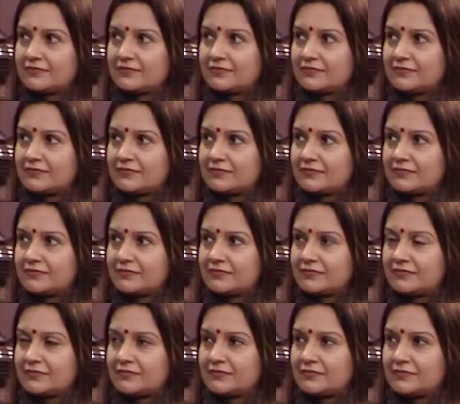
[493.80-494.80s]

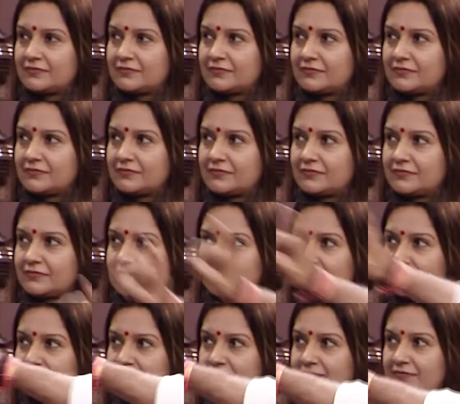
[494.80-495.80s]

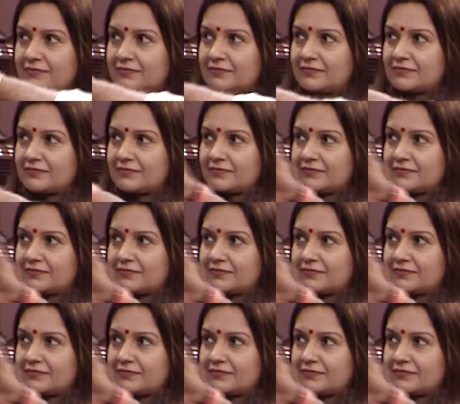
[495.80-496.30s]
[no speech]